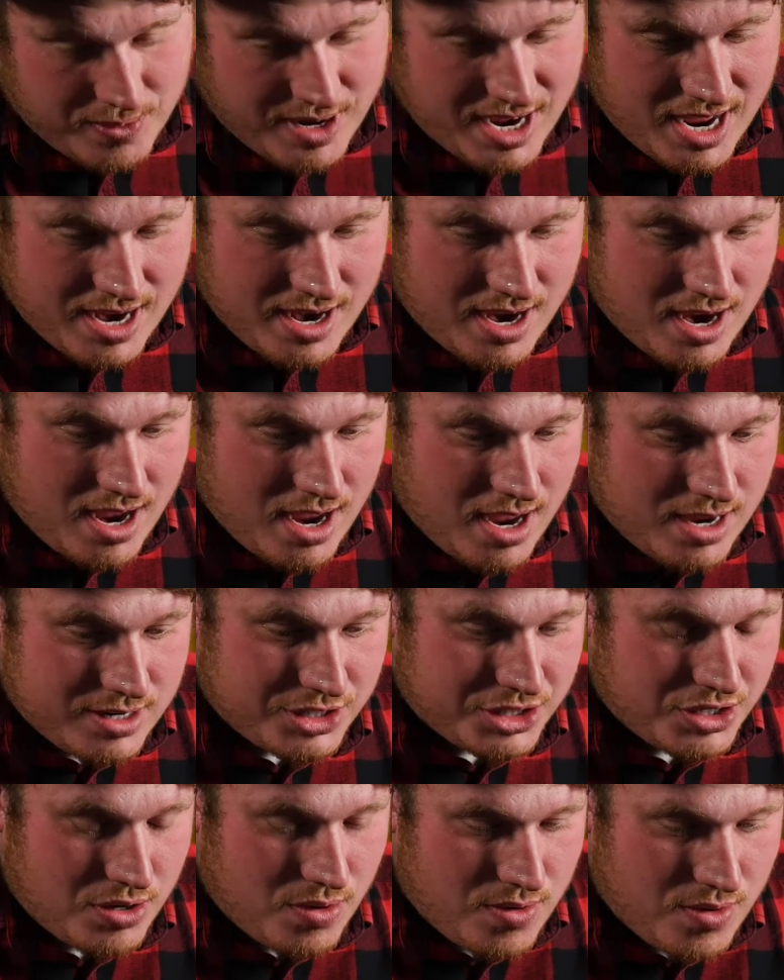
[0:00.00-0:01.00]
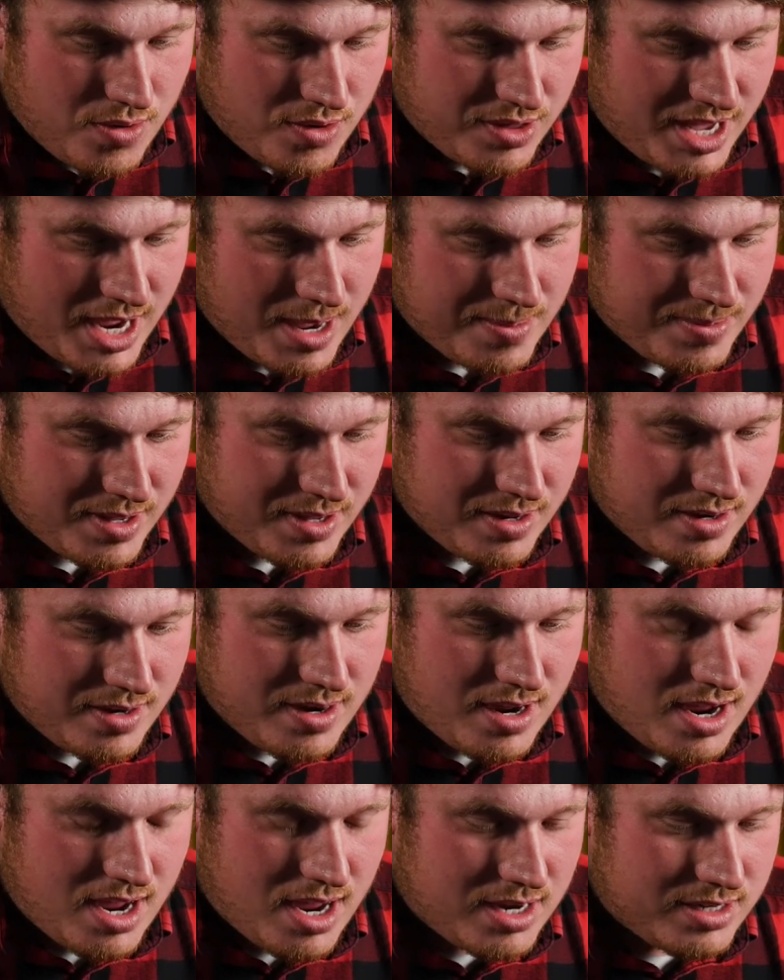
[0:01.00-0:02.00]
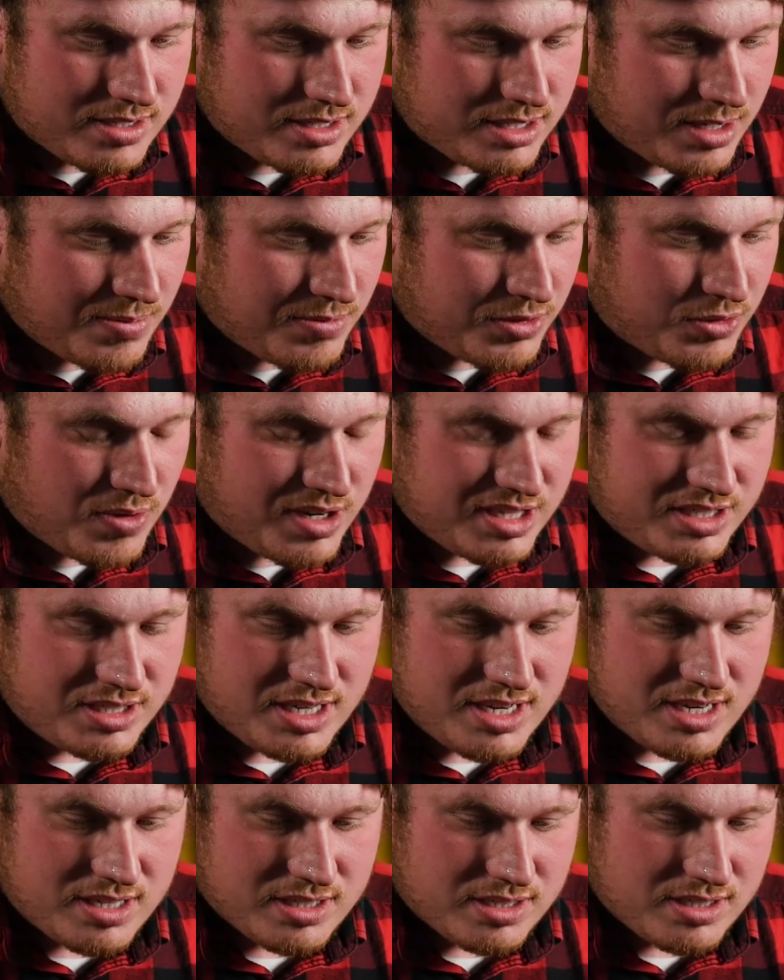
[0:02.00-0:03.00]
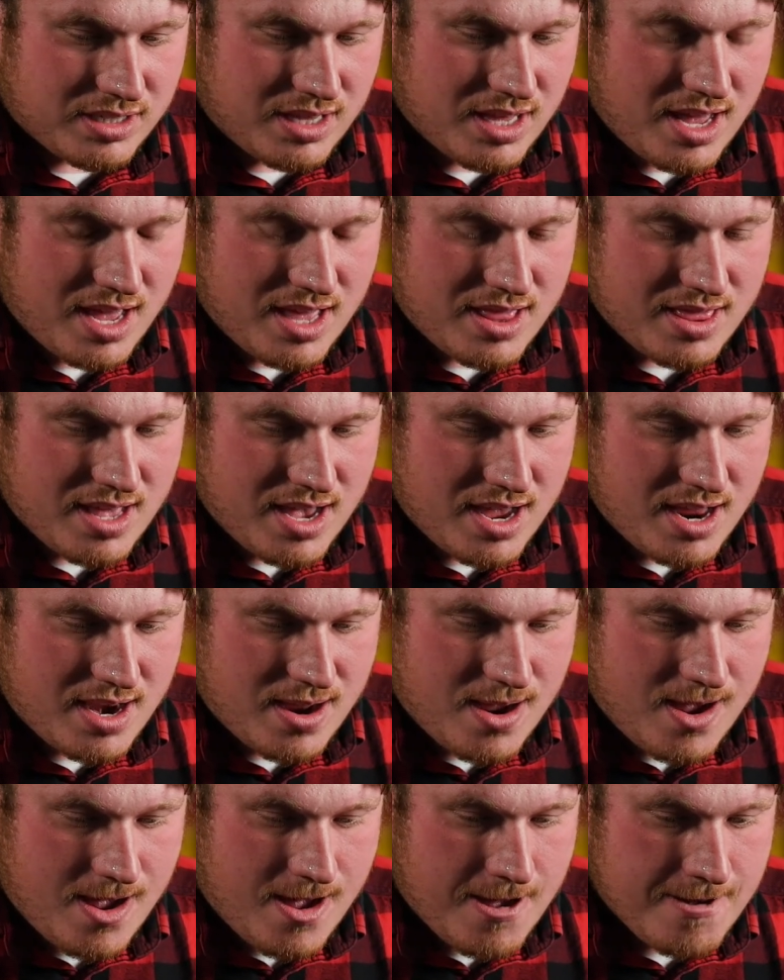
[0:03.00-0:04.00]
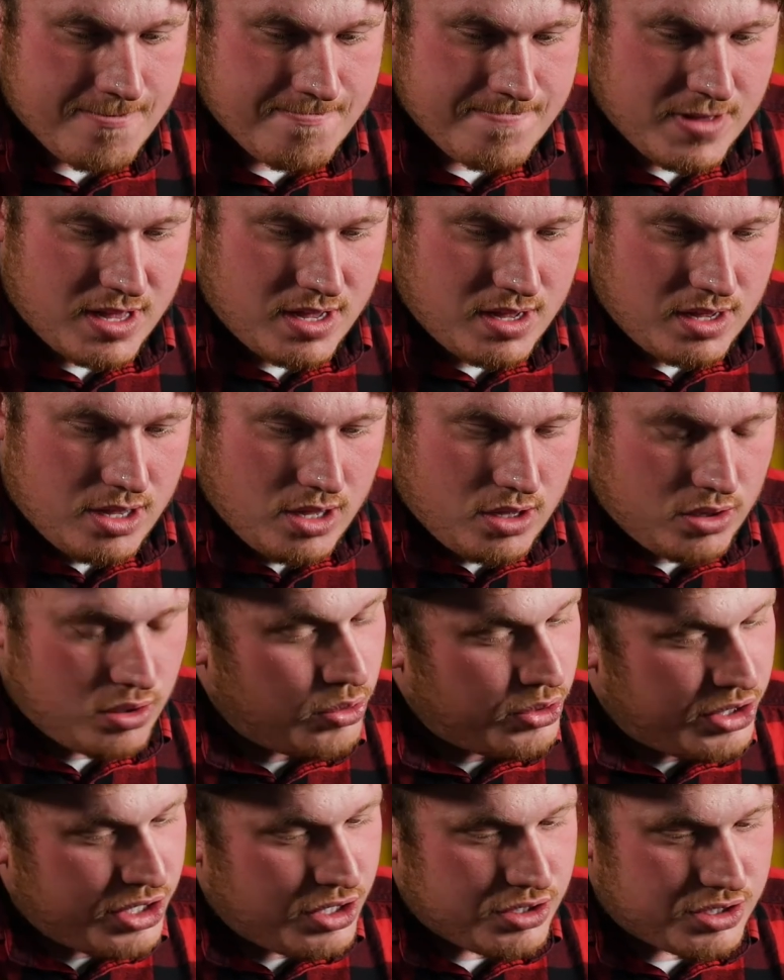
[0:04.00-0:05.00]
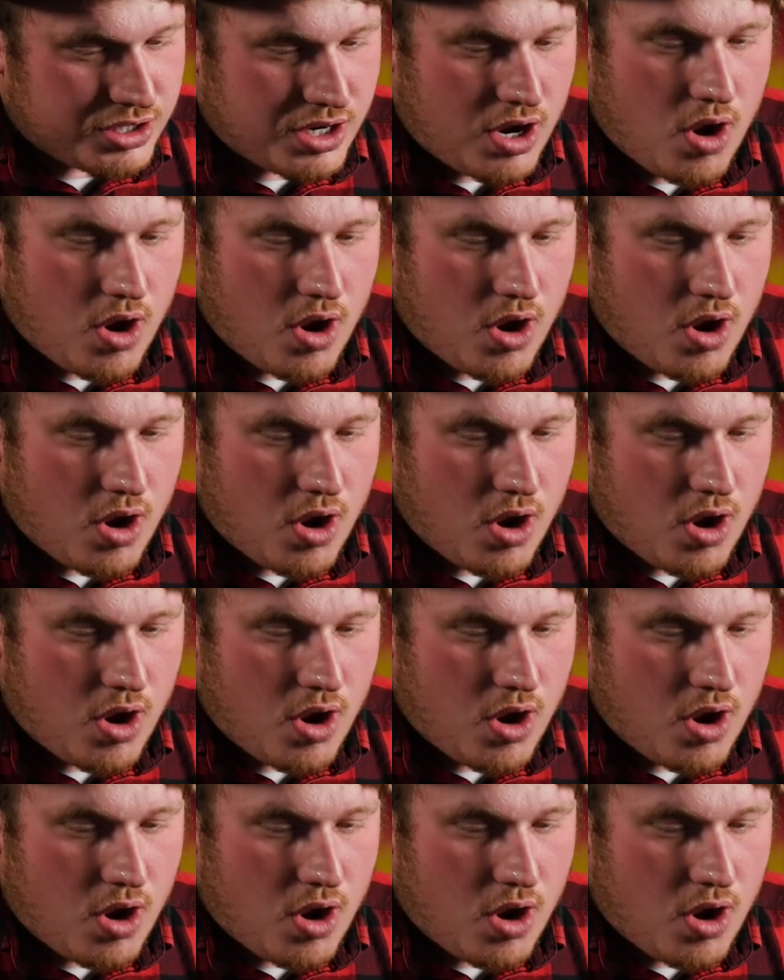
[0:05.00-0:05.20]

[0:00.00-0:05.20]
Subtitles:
We got a show in Northampton on December 26th, and then Luthier's